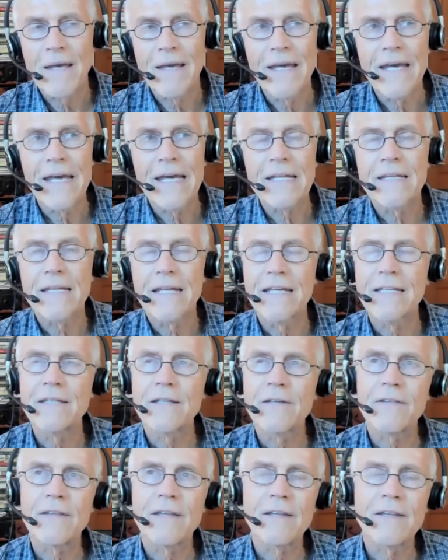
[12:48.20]
and
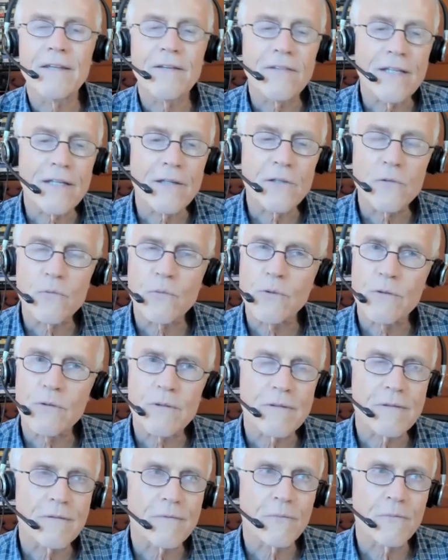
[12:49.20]
the thing is, we're
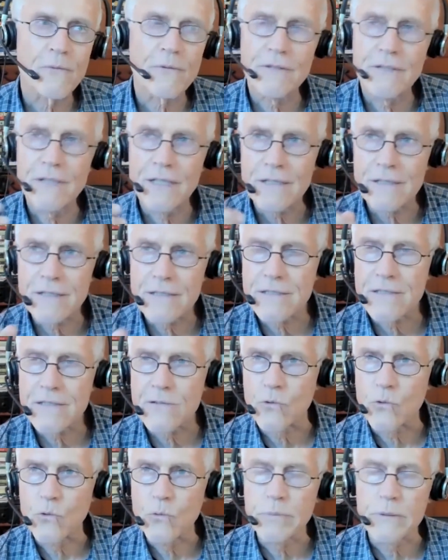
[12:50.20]
not
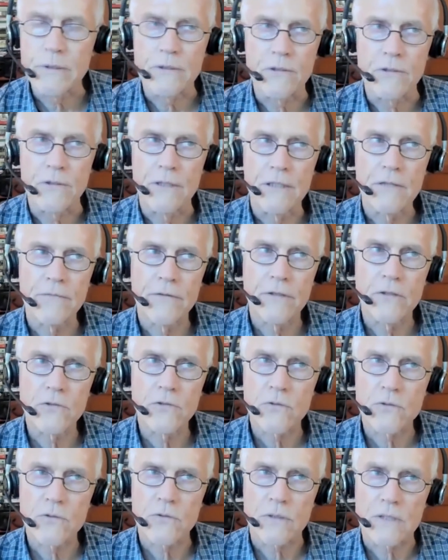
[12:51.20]
stupid.
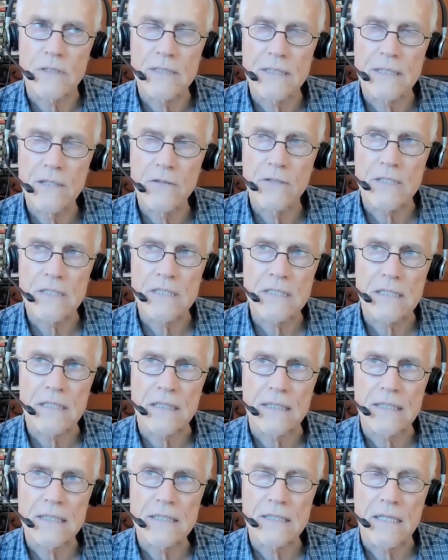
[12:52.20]
Individuals will see this
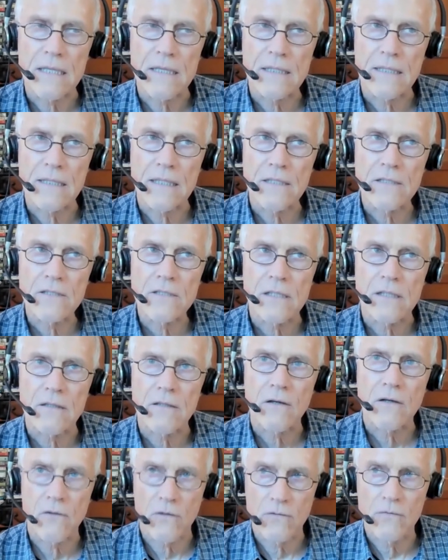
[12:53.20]
list and things
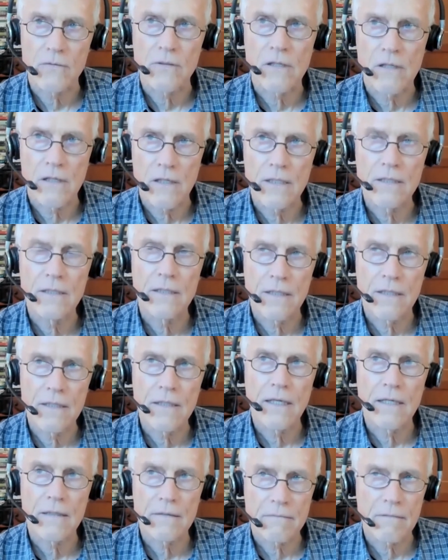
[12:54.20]
and go, nod,
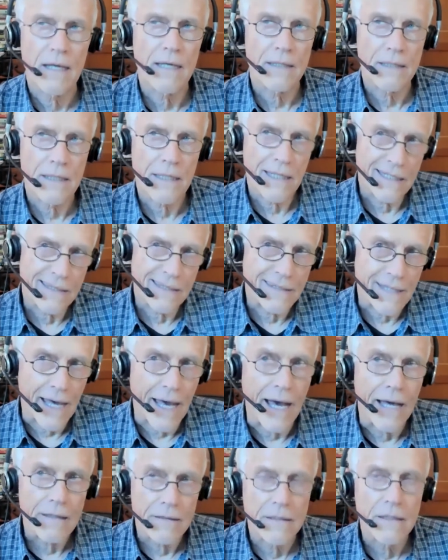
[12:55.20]
yeah, I can get
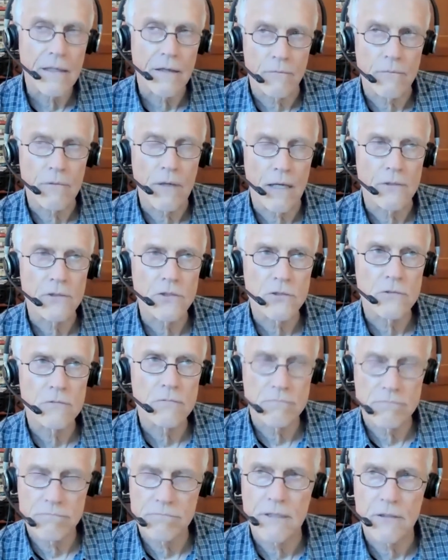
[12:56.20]
that.
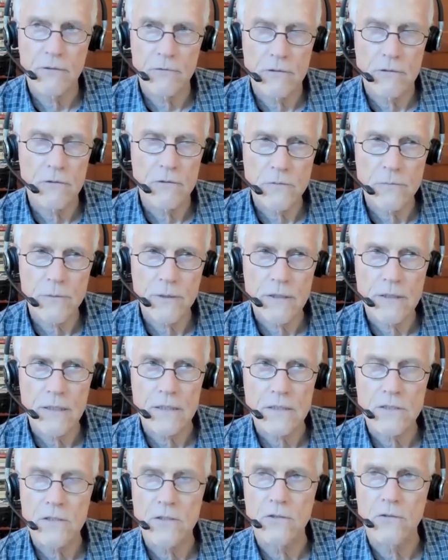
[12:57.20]
Those would be good
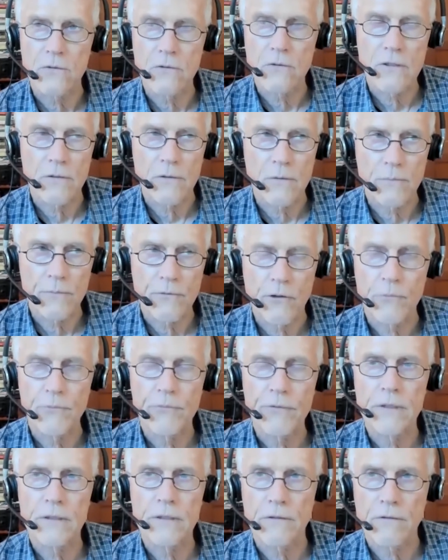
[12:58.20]
things to do. They're
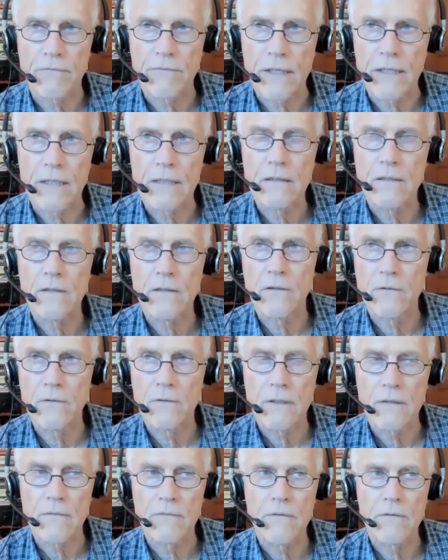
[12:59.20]
appropriate. They're right.
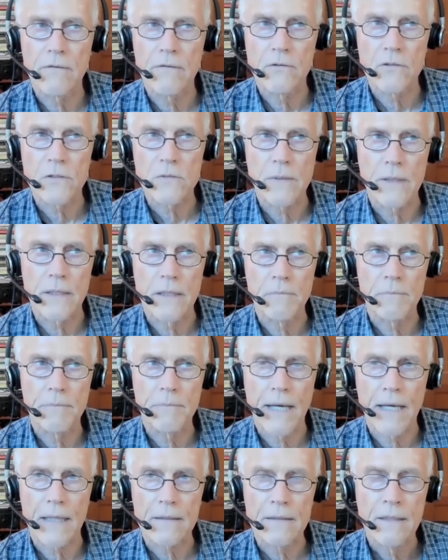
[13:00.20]
They reduce my
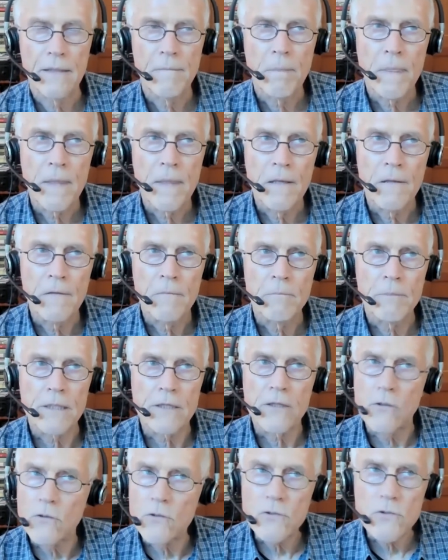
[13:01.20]
impact. But
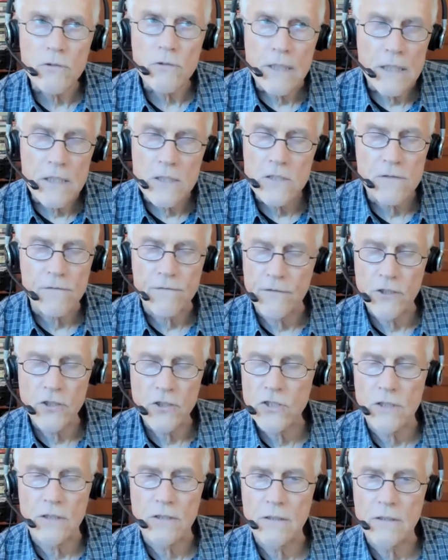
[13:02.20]
those are
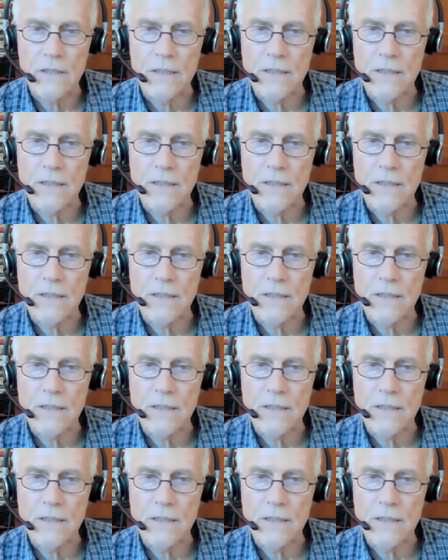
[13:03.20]
insufficient to the